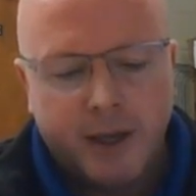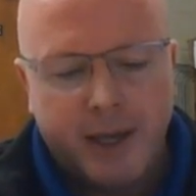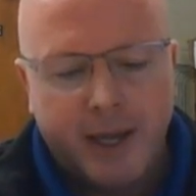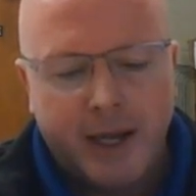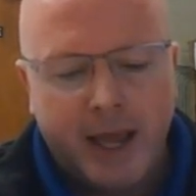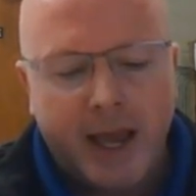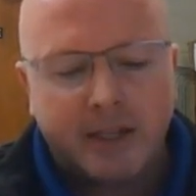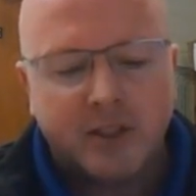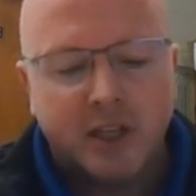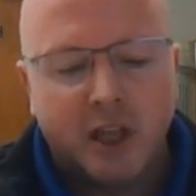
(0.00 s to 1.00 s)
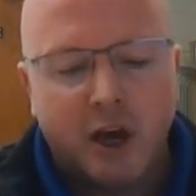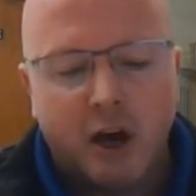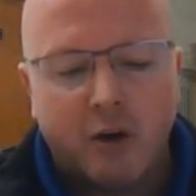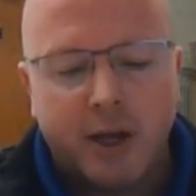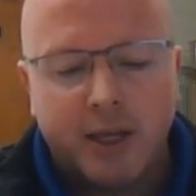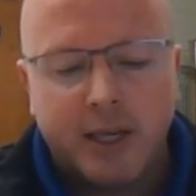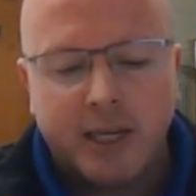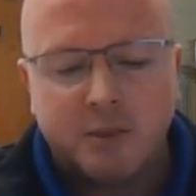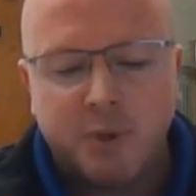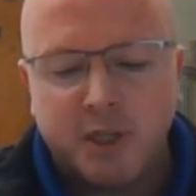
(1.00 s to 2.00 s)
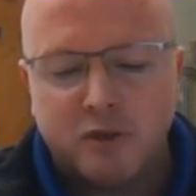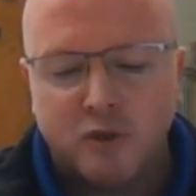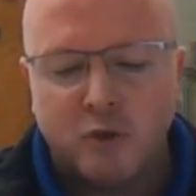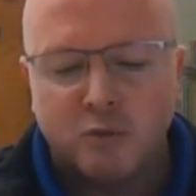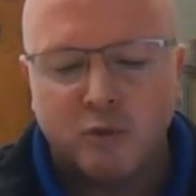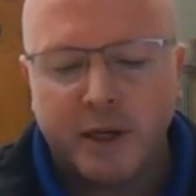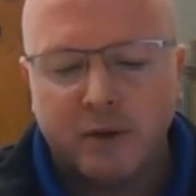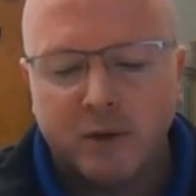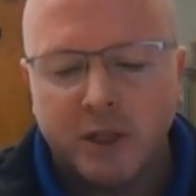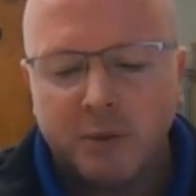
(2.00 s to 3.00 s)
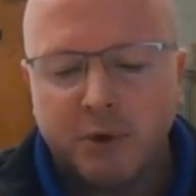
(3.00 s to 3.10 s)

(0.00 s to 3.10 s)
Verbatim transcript: And Edison Lahara, he has been in Zoom regularly,